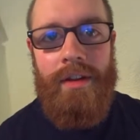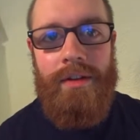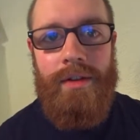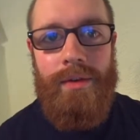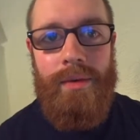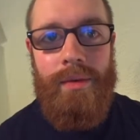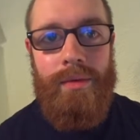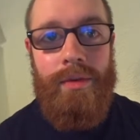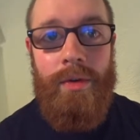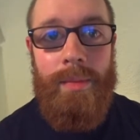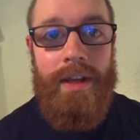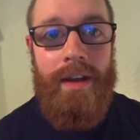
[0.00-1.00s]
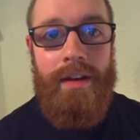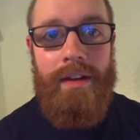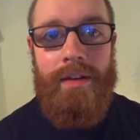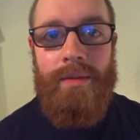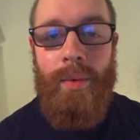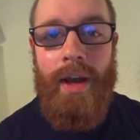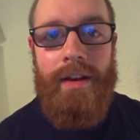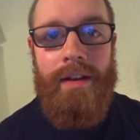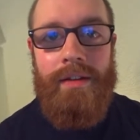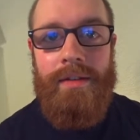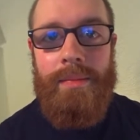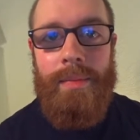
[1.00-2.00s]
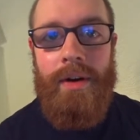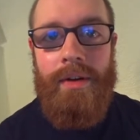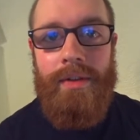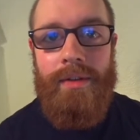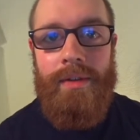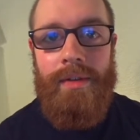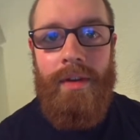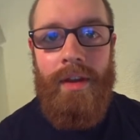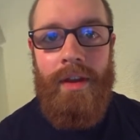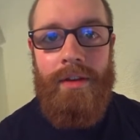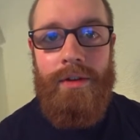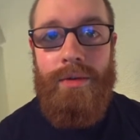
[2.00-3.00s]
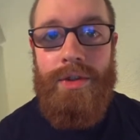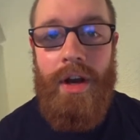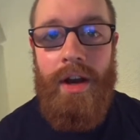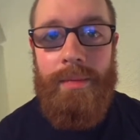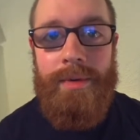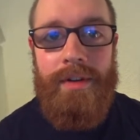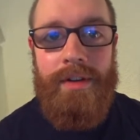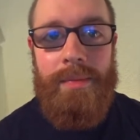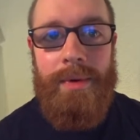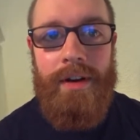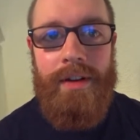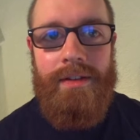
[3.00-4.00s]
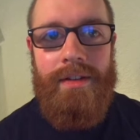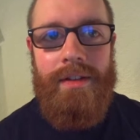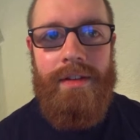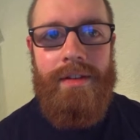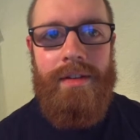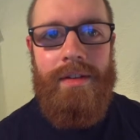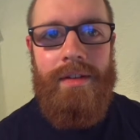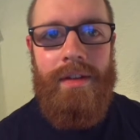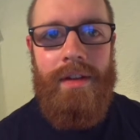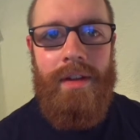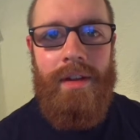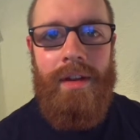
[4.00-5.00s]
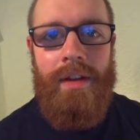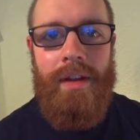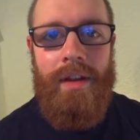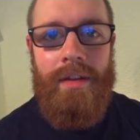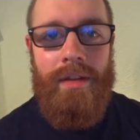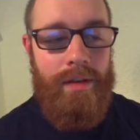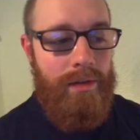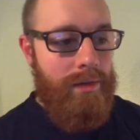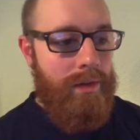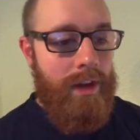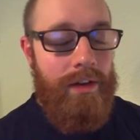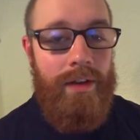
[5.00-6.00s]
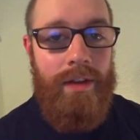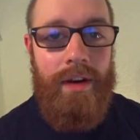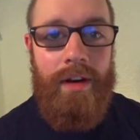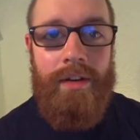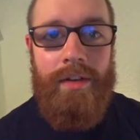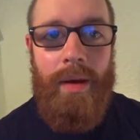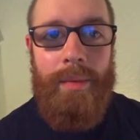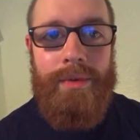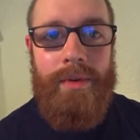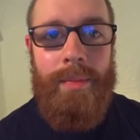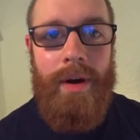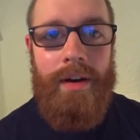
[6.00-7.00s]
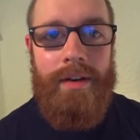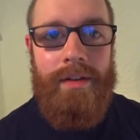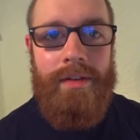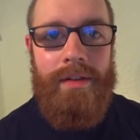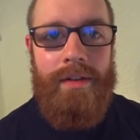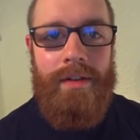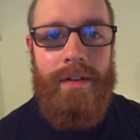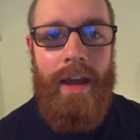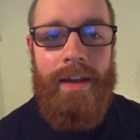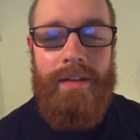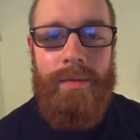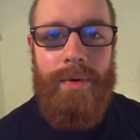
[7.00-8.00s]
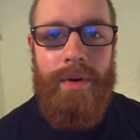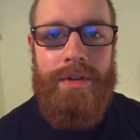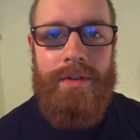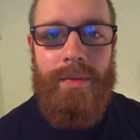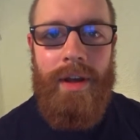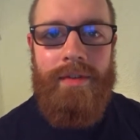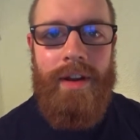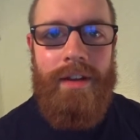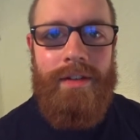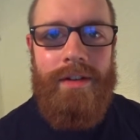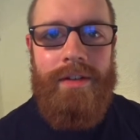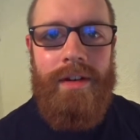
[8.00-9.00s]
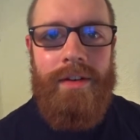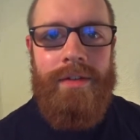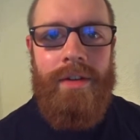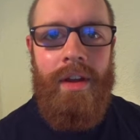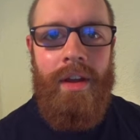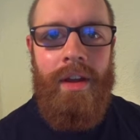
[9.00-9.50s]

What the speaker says: to new beginnings, weddings, births, new jobs and experiences. The end of the year is almost upon us, and as it approaches, we have to ask ourselves,